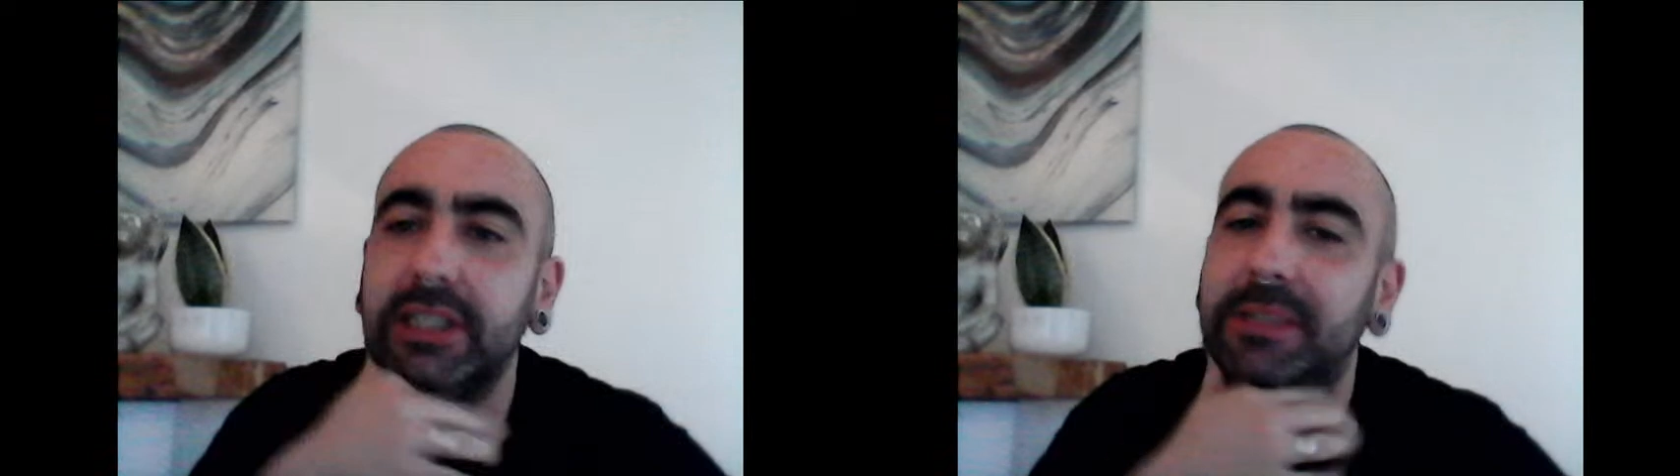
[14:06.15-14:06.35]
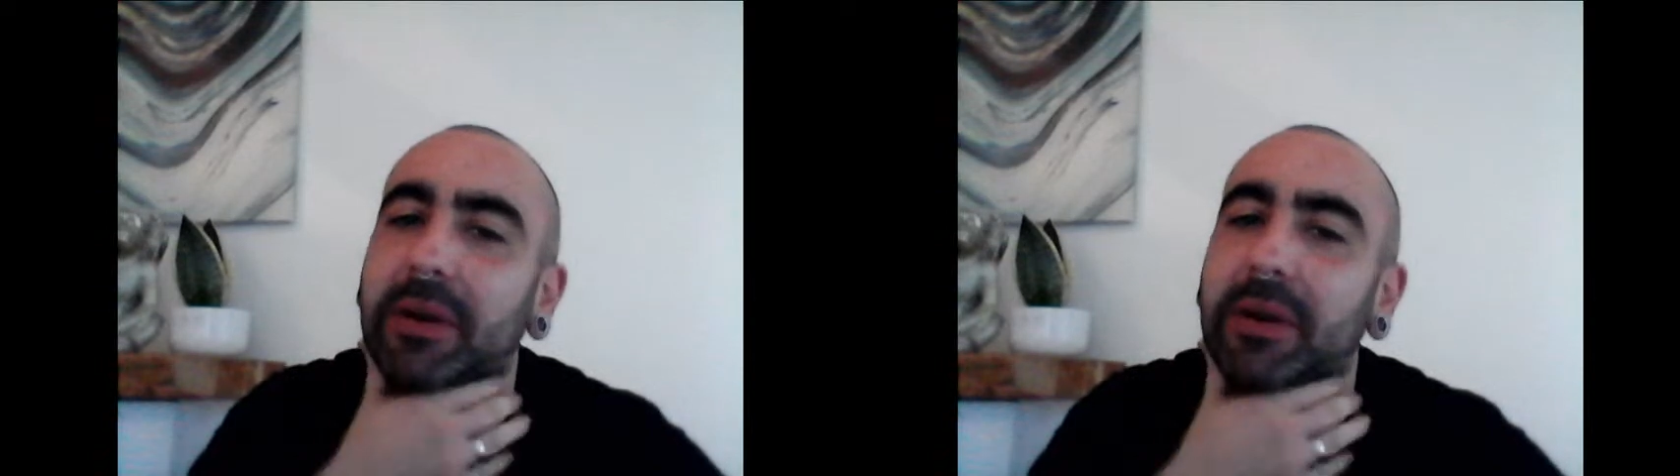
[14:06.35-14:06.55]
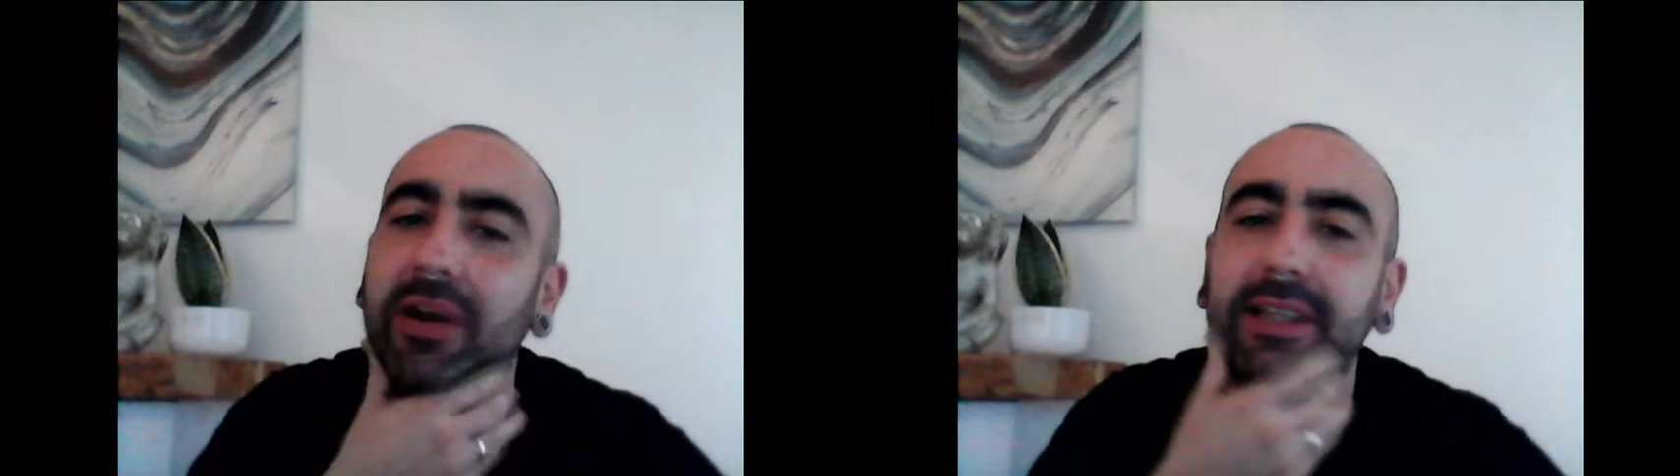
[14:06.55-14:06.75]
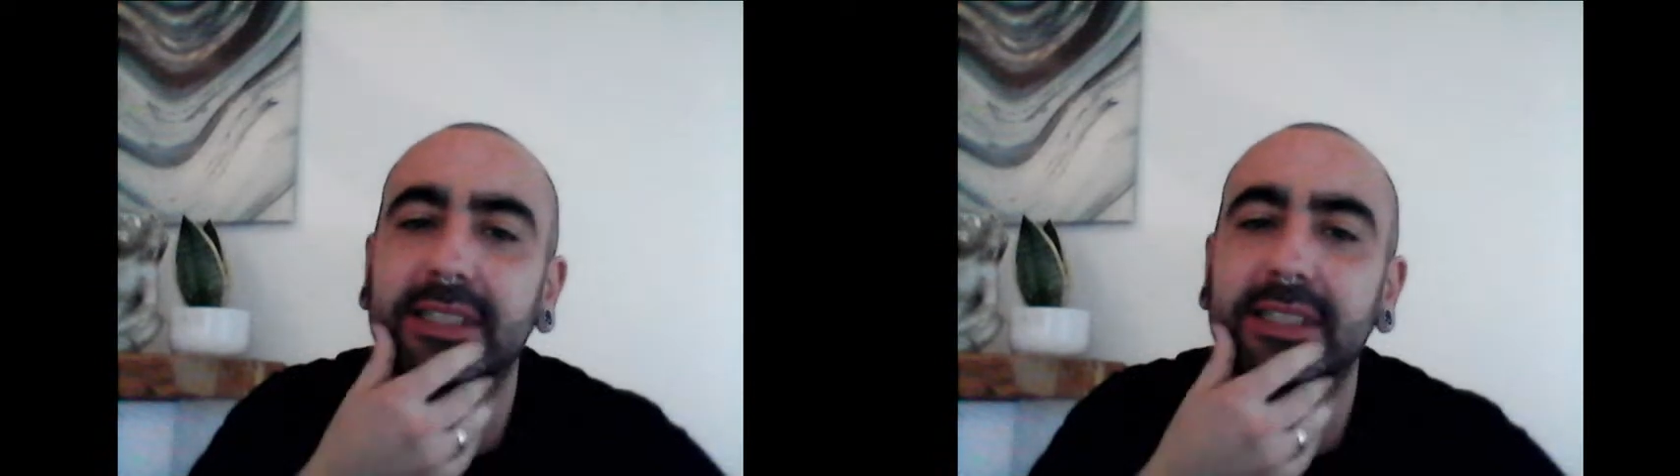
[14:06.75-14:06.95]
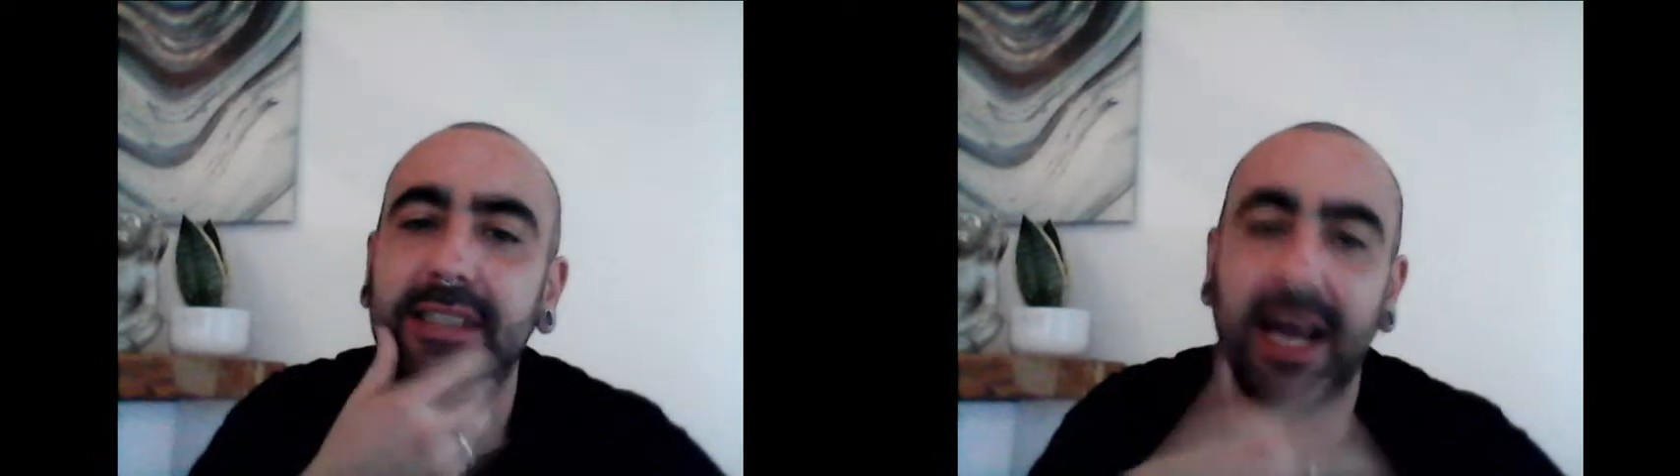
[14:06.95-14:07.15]

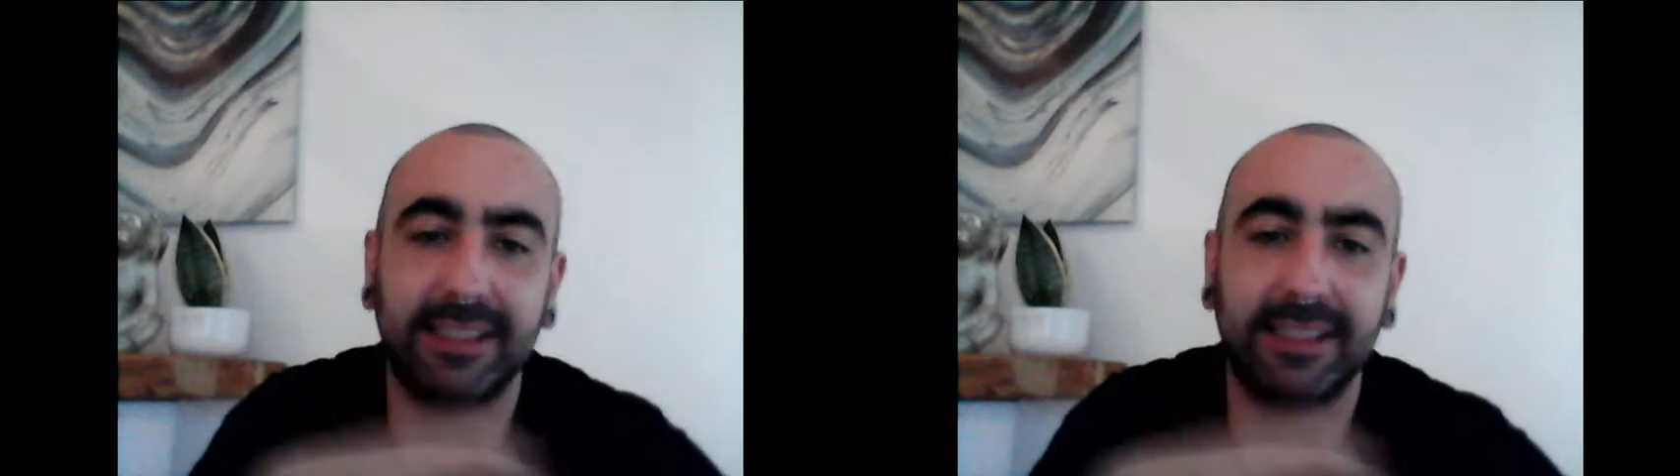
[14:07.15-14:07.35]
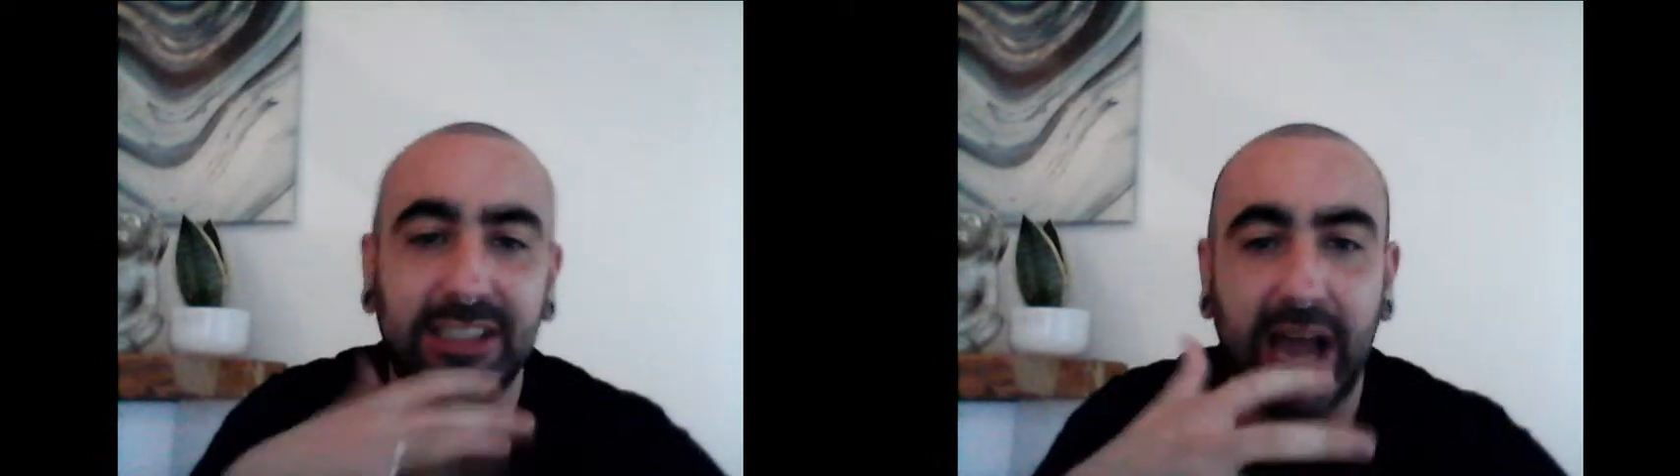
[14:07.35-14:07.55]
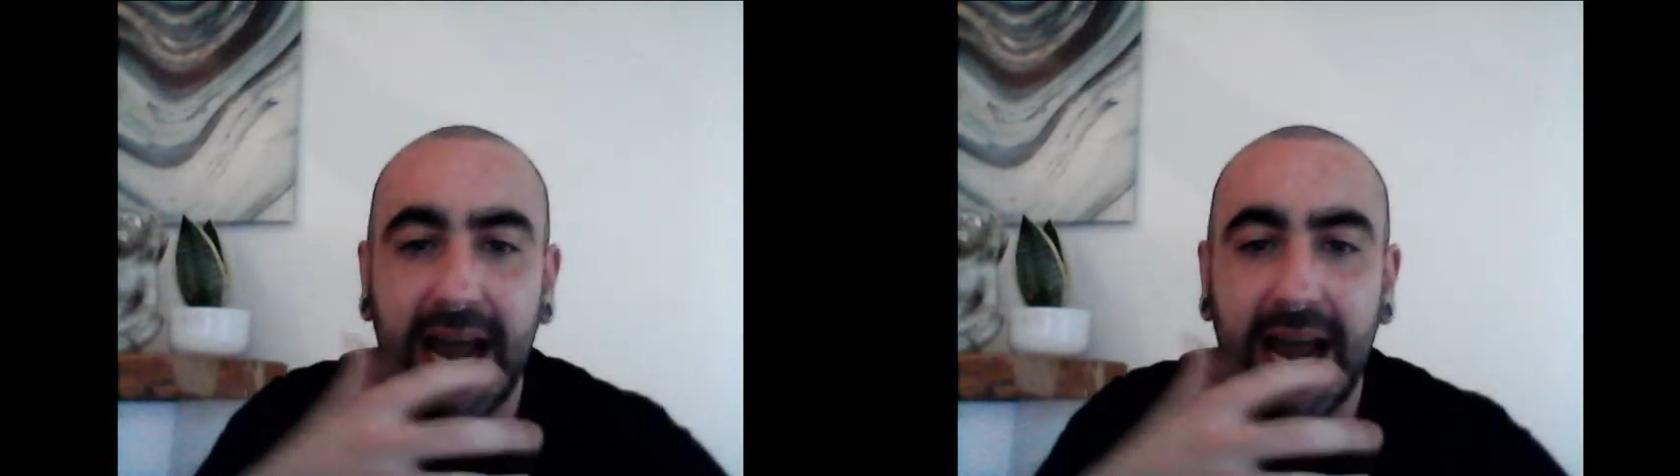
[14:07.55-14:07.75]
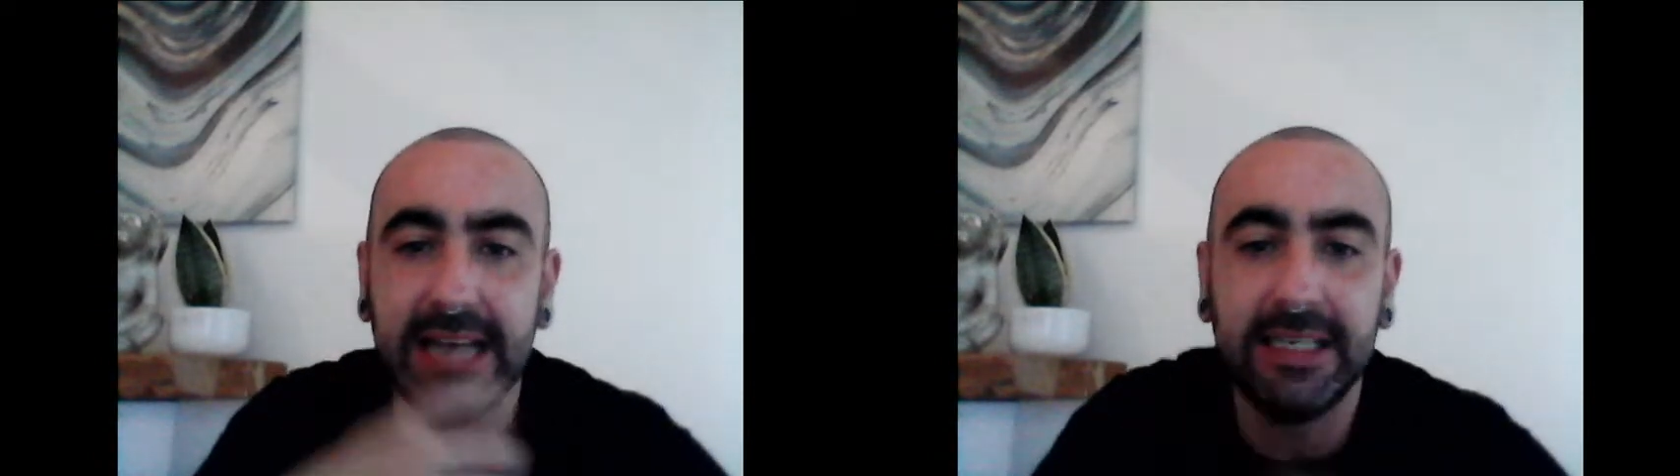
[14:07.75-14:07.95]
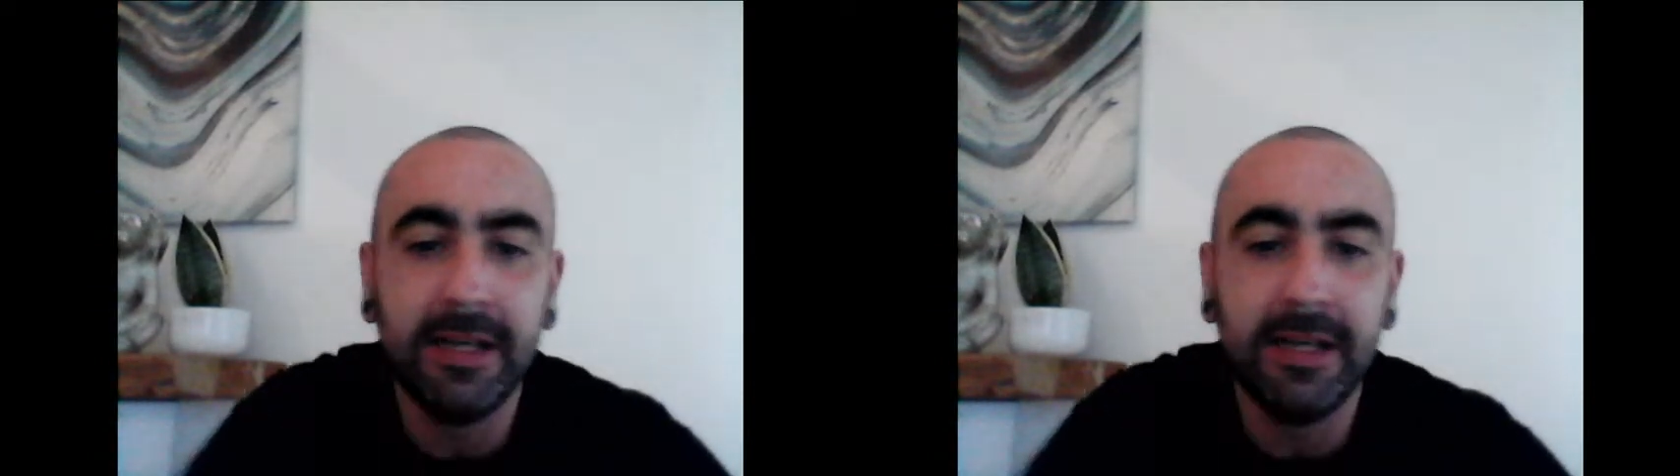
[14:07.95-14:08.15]
experiences as a
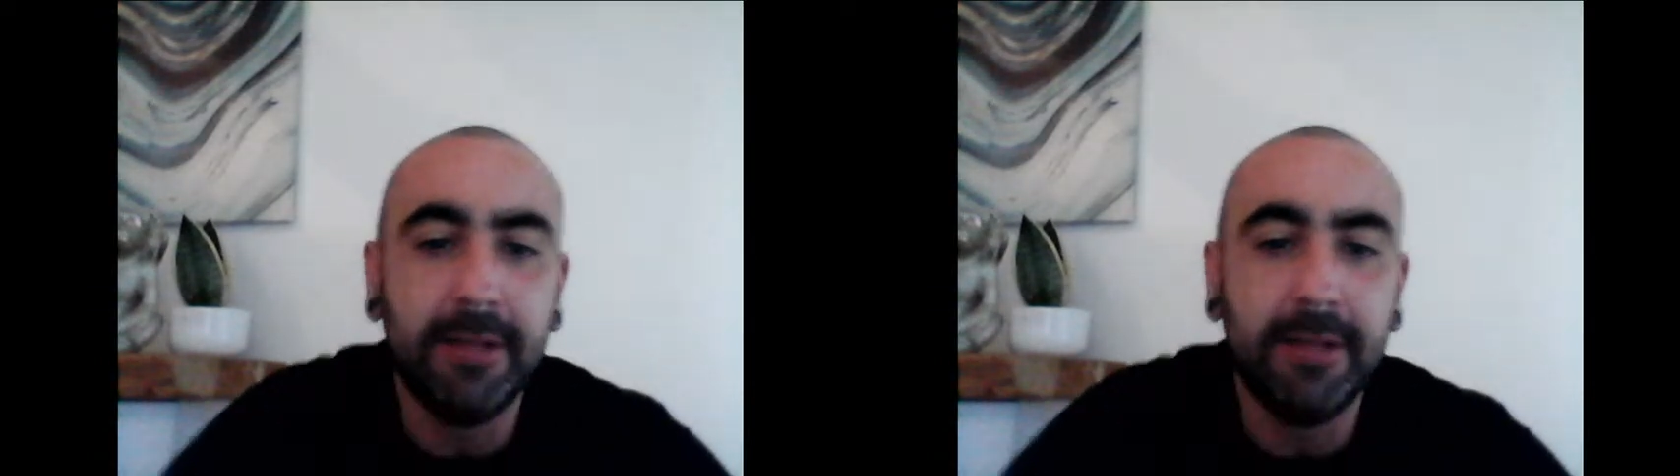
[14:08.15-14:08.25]
child,